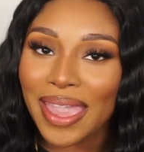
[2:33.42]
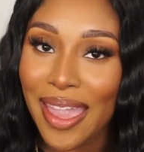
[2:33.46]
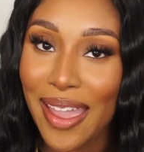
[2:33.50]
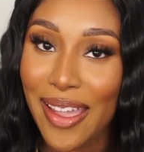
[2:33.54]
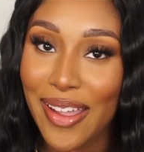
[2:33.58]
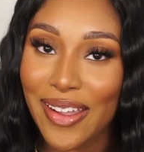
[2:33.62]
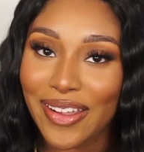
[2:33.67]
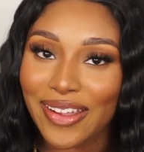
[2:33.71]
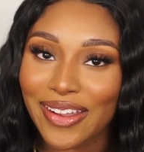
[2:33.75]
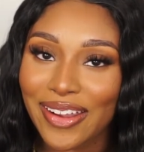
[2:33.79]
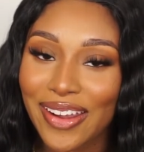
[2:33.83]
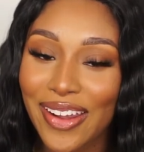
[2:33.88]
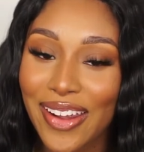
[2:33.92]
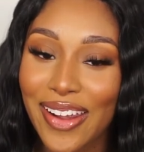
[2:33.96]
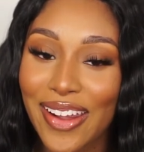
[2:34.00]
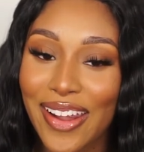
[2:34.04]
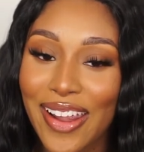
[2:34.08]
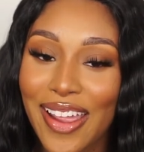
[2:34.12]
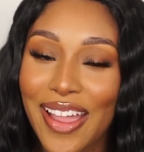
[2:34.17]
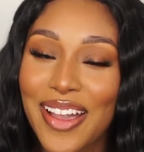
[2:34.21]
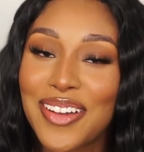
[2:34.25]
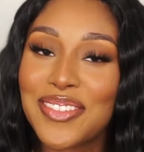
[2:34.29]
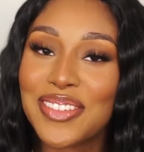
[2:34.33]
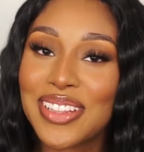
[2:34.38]

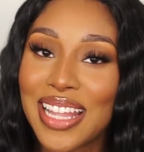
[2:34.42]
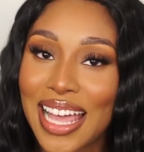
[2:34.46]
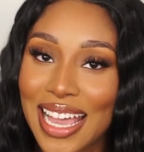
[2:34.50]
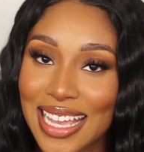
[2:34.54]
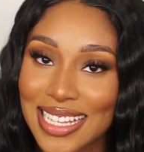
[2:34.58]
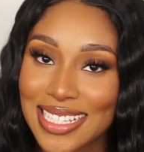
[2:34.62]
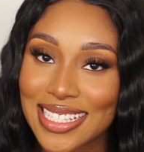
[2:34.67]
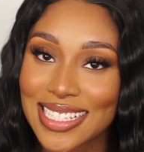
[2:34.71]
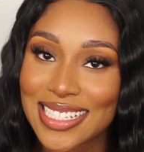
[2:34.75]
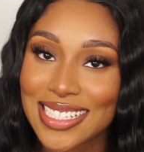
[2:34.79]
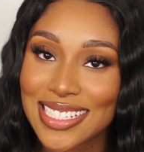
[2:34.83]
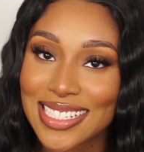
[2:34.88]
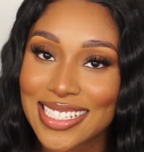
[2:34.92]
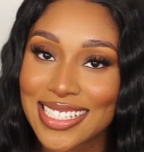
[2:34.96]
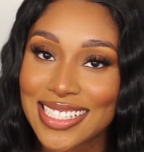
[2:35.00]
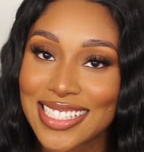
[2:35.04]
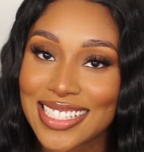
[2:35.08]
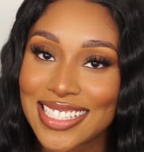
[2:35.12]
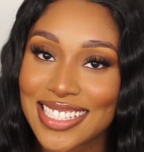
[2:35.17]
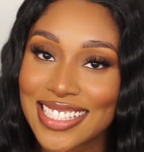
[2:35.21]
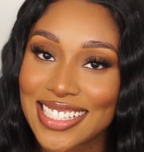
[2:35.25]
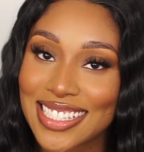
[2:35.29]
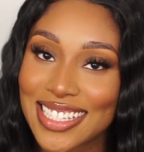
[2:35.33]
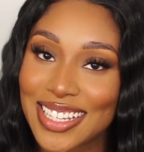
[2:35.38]
pair of
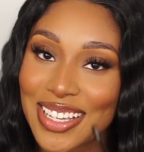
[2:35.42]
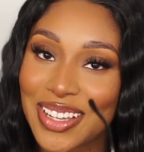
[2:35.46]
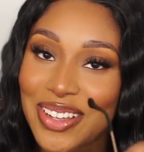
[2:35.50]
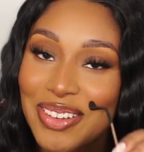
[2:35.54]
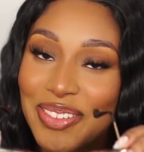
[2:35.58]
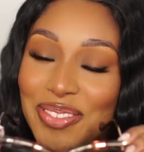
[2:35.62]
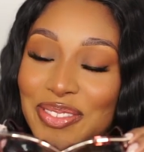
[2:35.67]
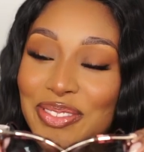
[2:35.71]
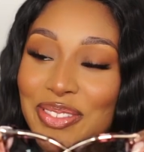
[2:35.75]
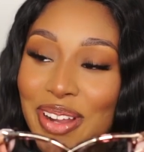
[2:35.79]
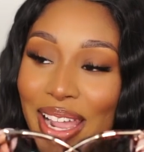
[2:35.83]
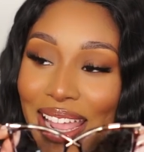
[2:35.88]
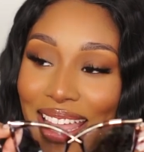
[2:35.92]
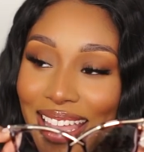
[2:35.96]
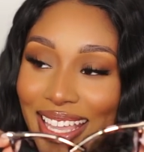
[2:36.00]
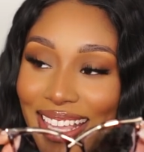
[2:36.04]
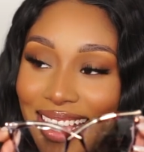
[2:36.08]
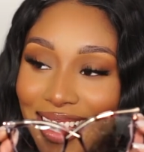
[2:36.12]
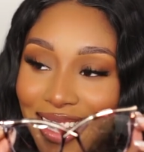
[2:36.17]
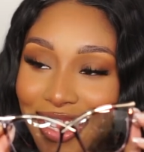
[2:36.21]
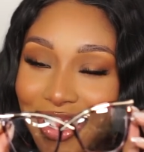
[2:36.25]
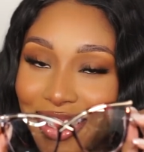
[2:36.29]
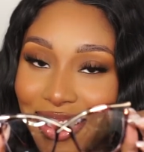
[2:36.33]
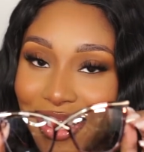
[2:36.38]
glasses right
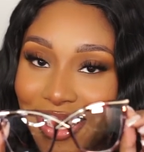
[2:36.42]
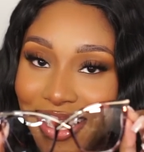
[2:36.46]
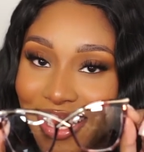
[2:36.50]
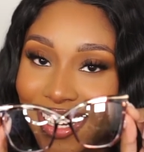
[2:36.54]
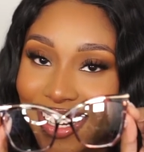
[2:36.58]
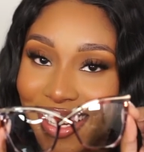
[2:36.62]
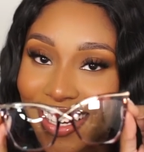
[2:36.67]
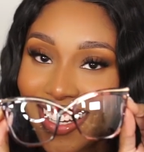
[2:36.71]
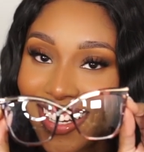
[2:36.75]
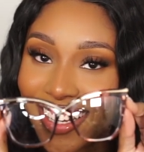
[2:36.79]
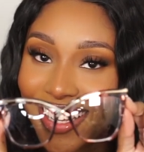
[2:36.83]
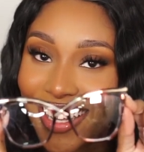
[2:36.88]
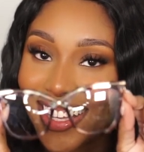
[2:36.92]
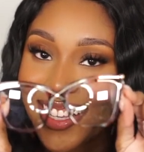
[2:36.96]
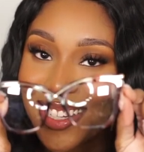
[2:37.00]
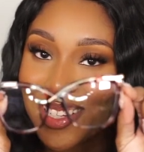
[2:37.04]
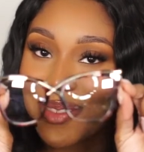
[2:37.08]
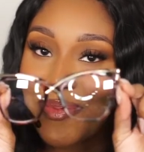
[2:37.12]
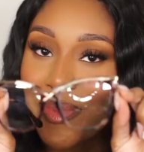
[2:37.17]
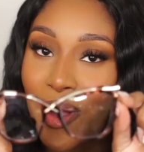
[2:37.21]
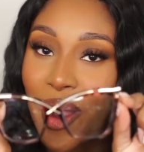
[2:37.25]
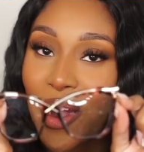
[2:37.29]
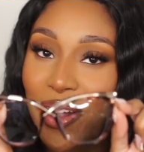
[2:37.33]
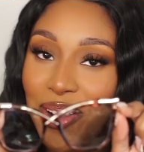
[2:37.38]
here is
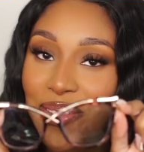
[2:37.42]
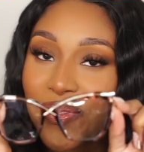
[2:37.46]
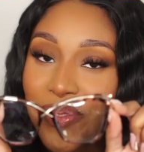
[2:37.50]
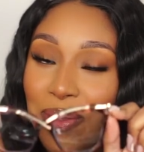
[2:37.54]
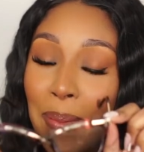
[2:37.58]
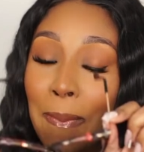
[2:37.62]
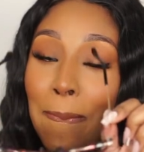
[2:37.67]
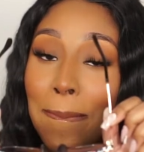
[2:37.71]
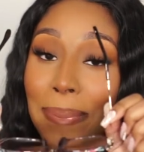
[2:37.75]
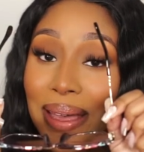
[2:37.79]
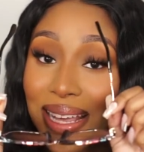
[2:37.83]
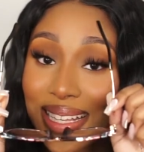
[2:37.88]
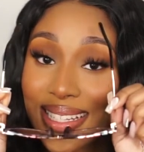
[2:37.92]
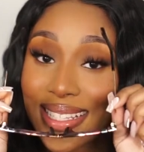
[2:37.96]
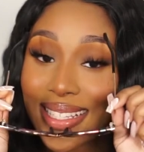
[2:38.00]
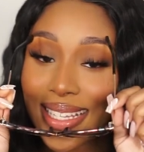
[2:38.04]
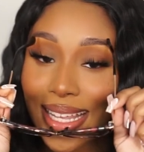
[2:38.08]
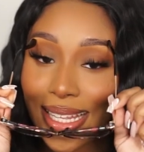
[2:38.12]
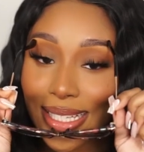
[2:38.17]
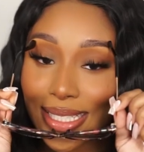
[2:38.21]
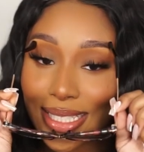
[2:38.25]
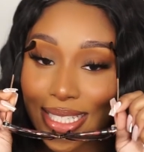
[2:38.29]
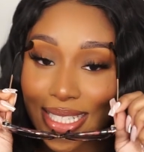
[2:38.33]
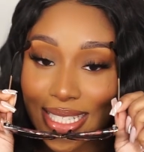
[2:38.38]
a part of the best
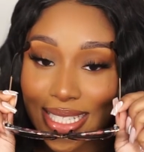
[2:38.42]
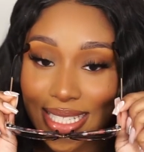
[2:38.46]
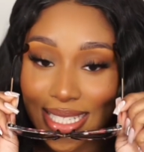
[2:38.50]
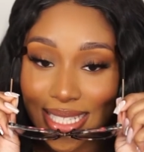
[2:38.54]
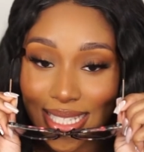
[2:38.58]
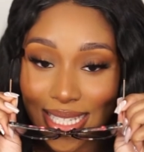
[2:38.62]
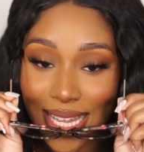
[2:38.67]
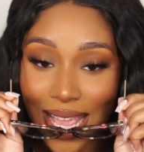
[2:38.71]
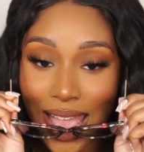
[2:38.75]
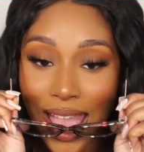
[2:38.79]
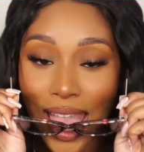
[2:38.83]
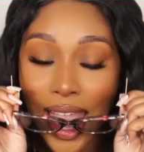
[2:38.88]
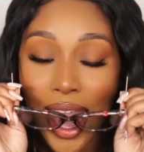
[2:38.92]
sellers.